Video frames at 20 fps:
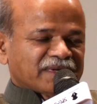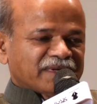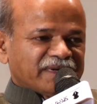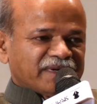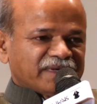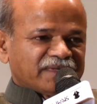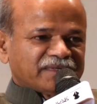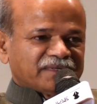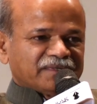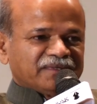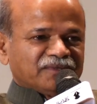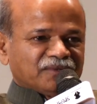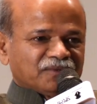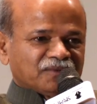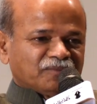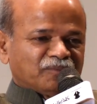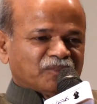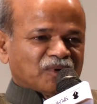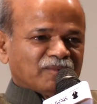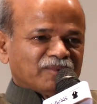a great,
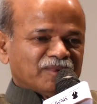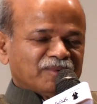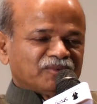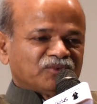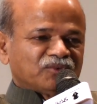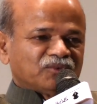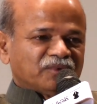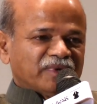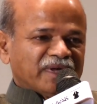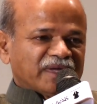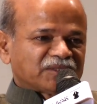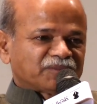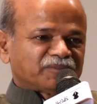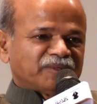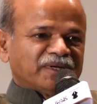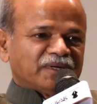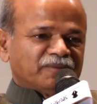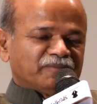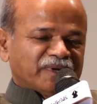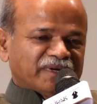problem to explain,